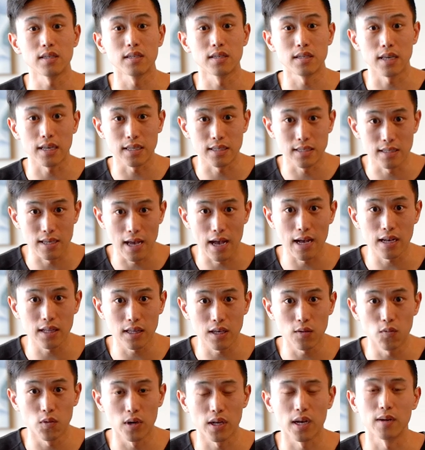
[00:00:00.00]
is
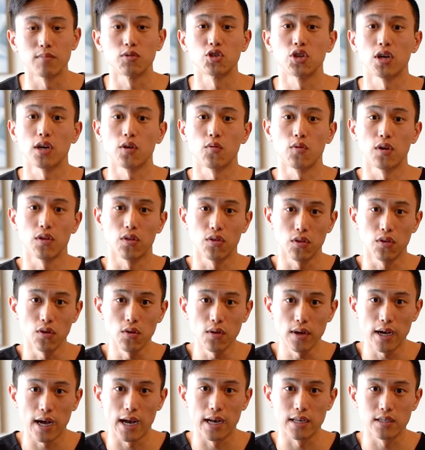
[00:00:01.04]
exactly what I'm sharing with you
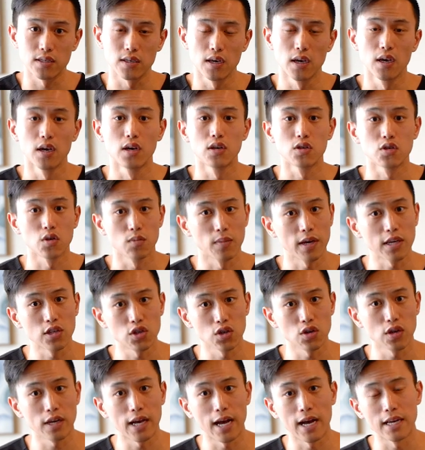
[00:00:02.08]
guys. So make
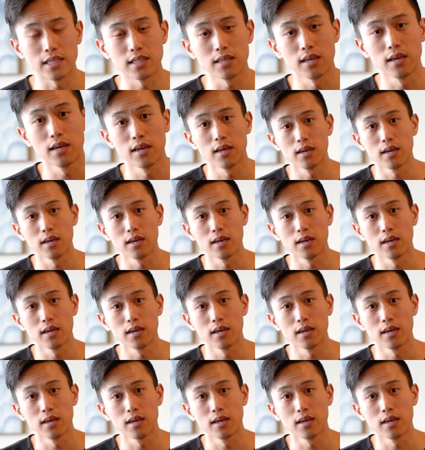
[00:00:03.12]
sure you guys